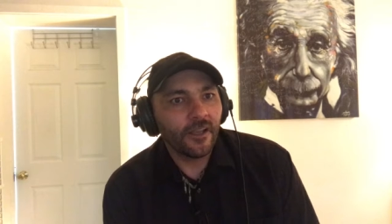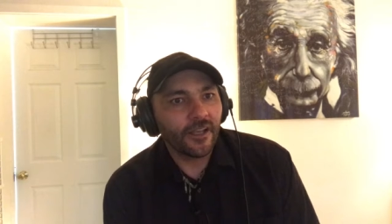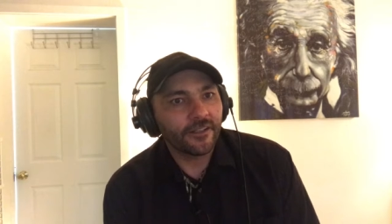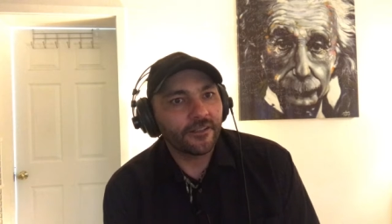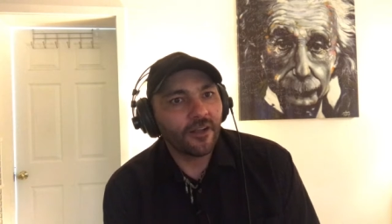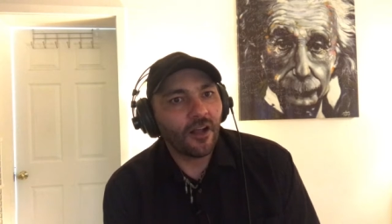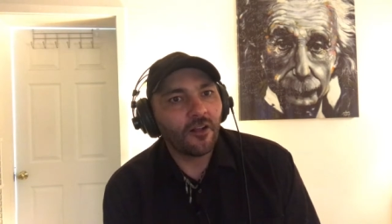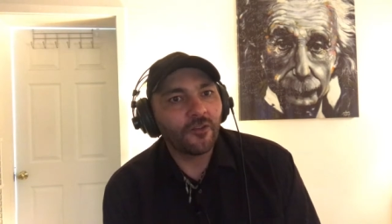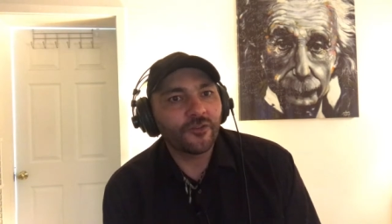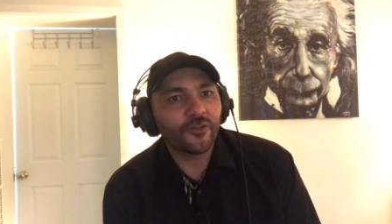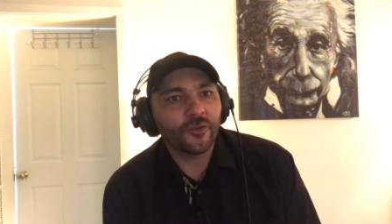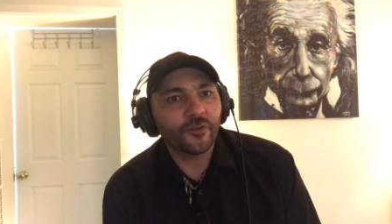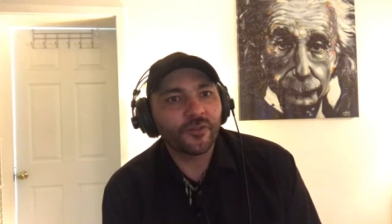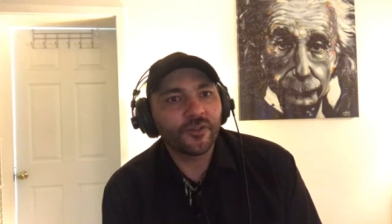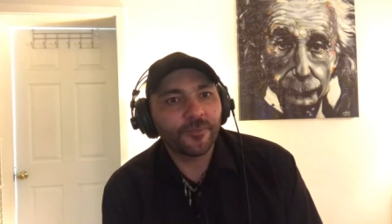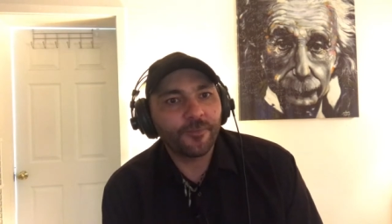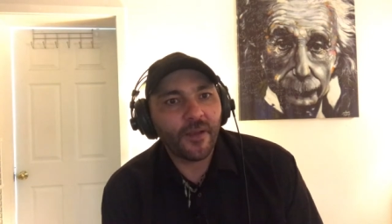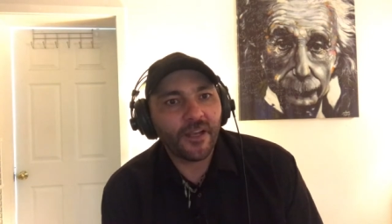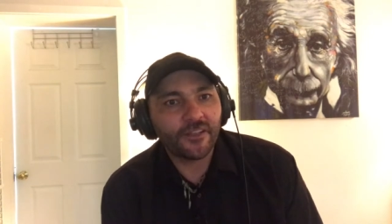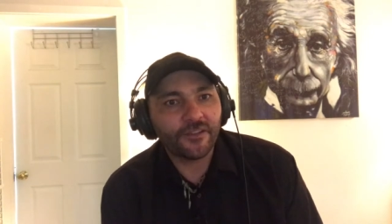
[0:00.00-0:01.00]
acknowledge or
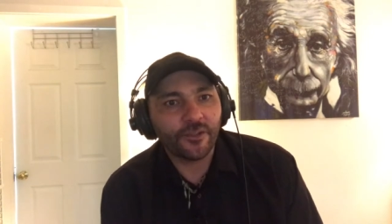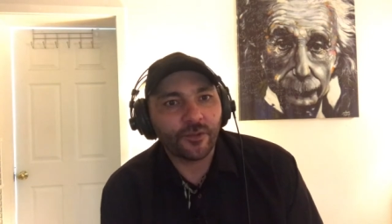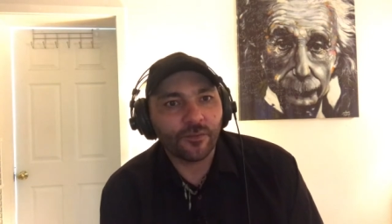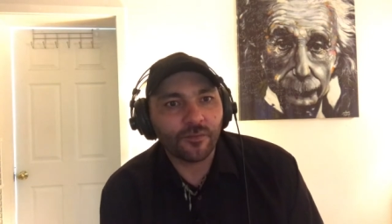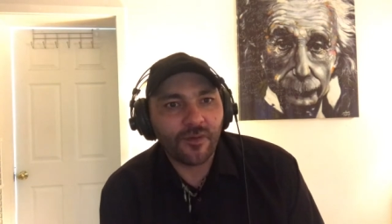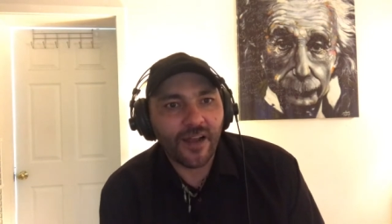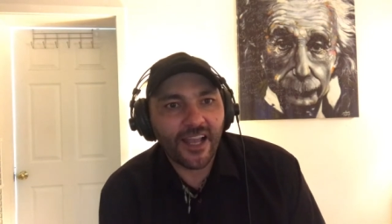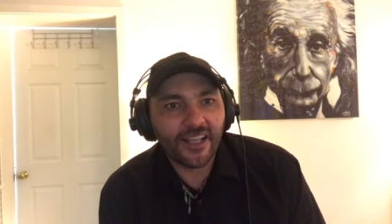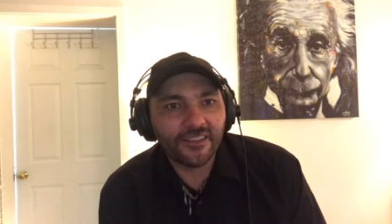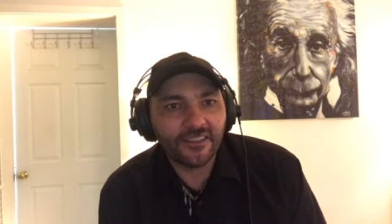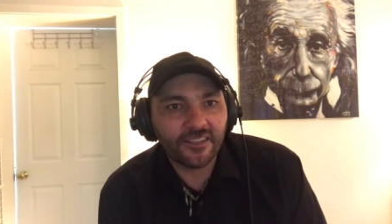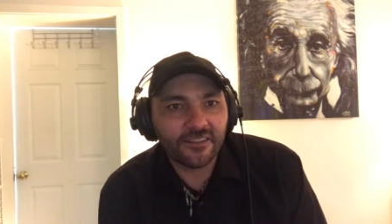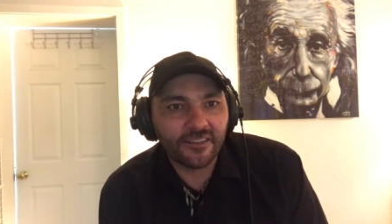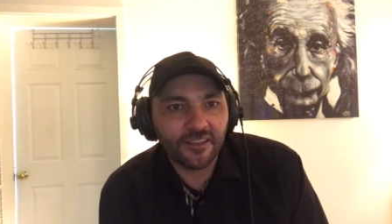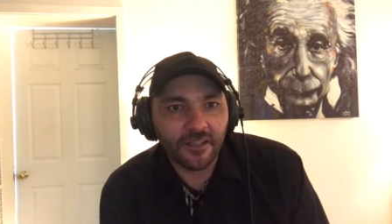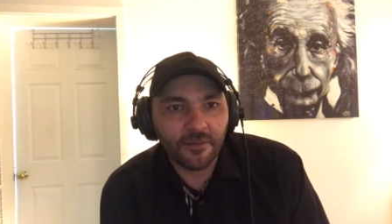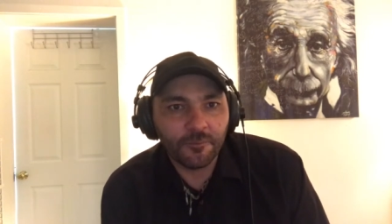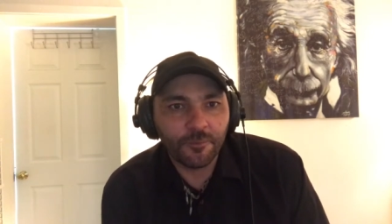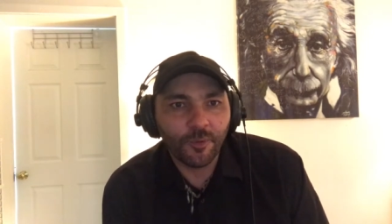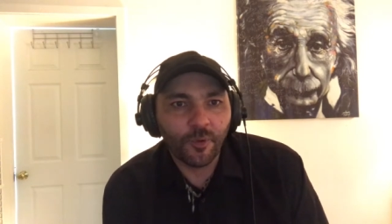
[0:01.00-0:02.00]
respect your rights as
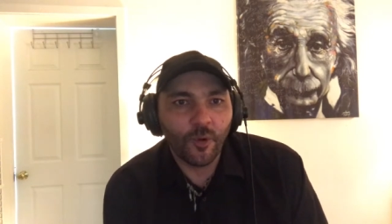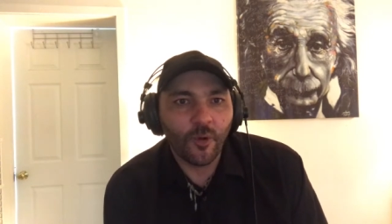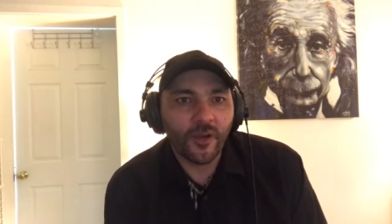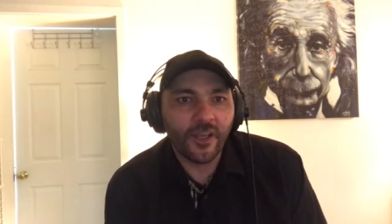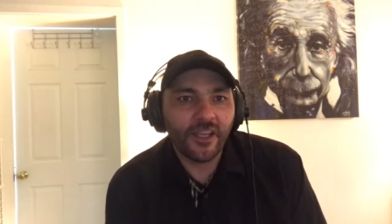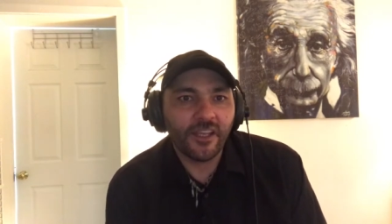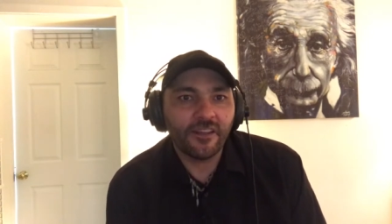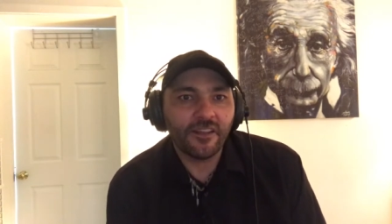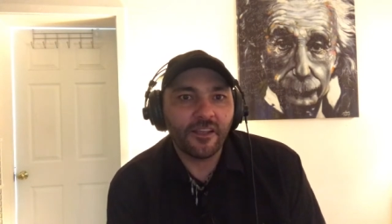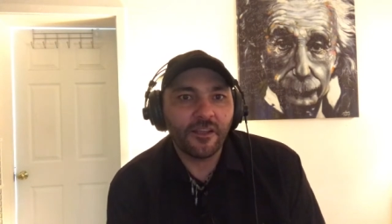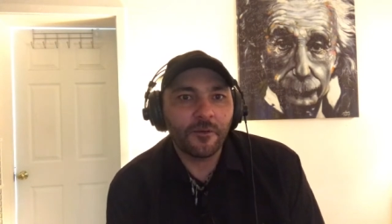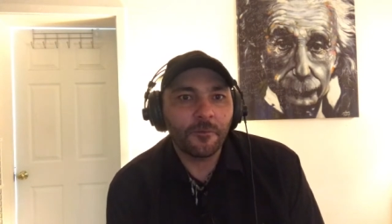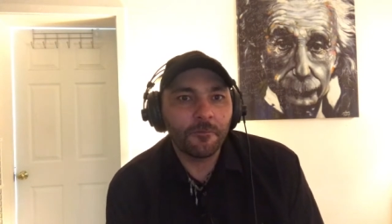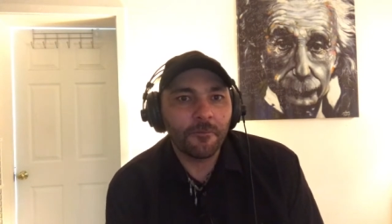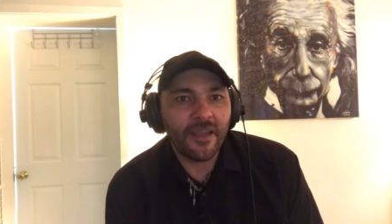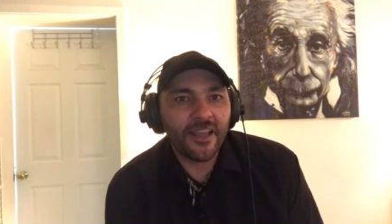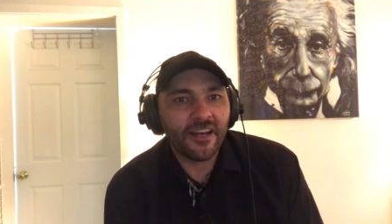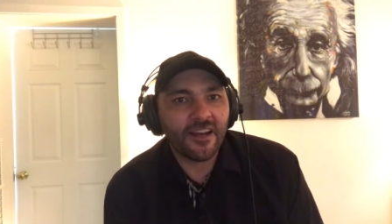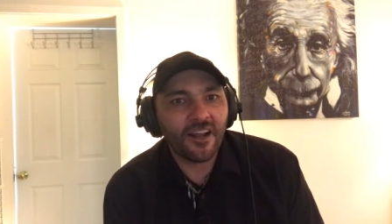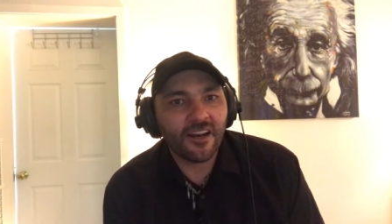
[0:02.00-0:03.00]
an employee that you
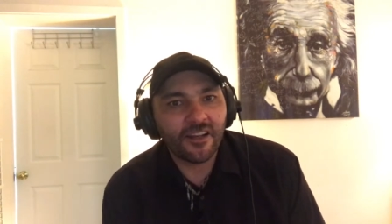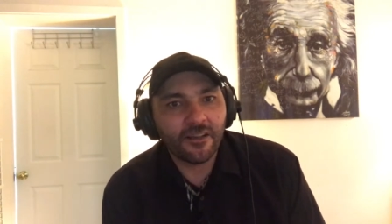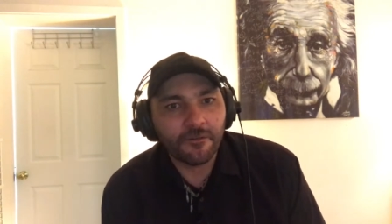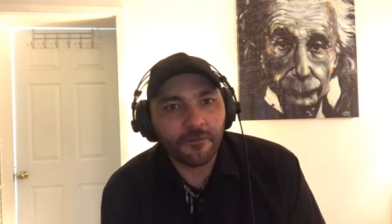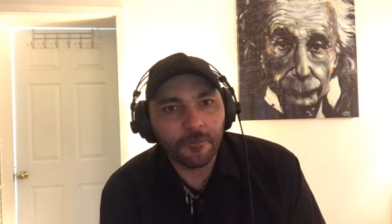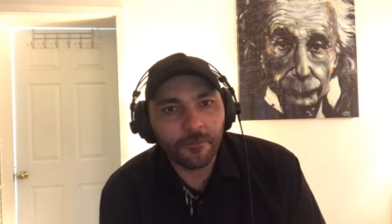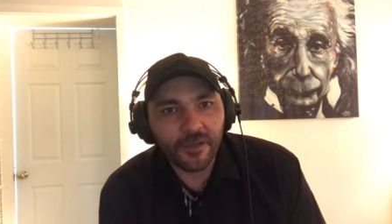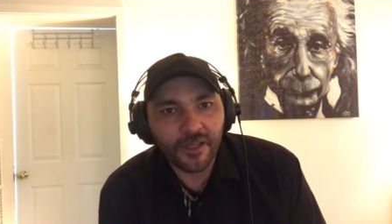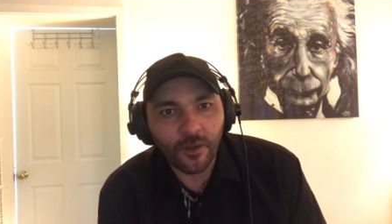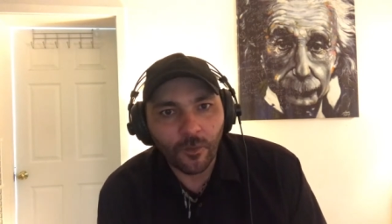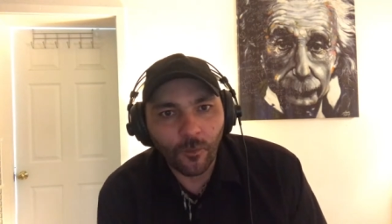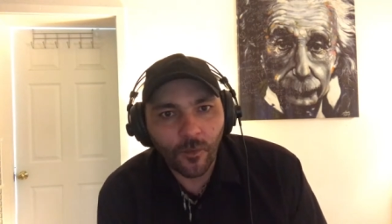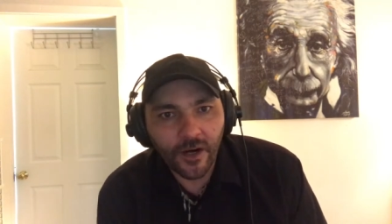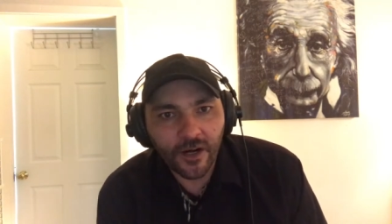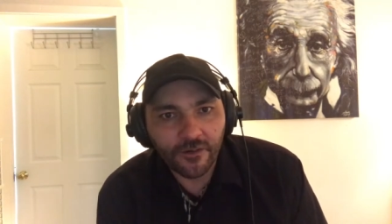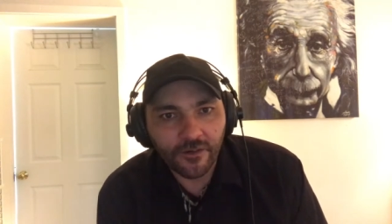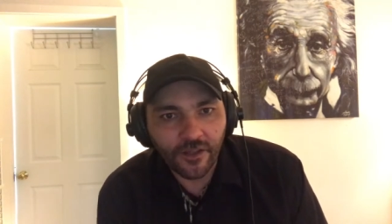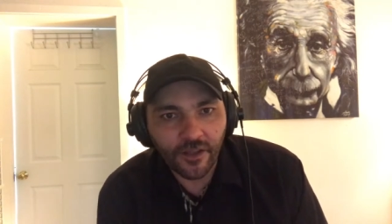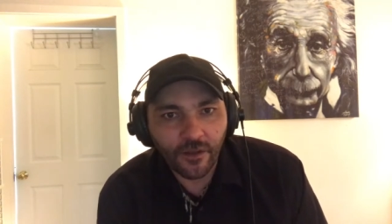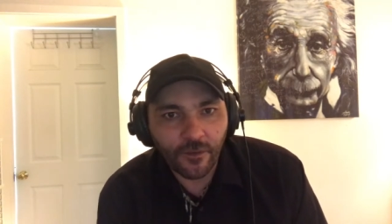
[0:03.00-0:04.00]
may not even be
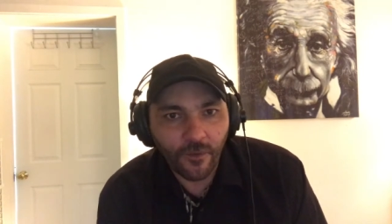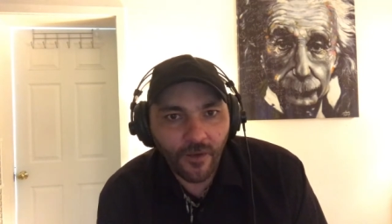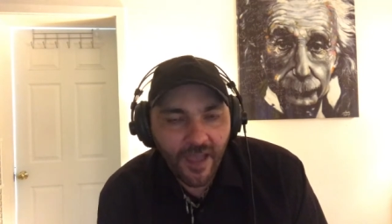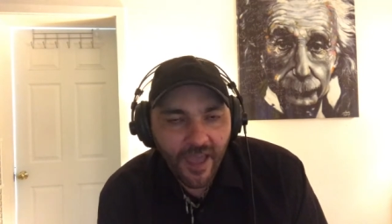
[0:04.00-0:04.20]
aware that you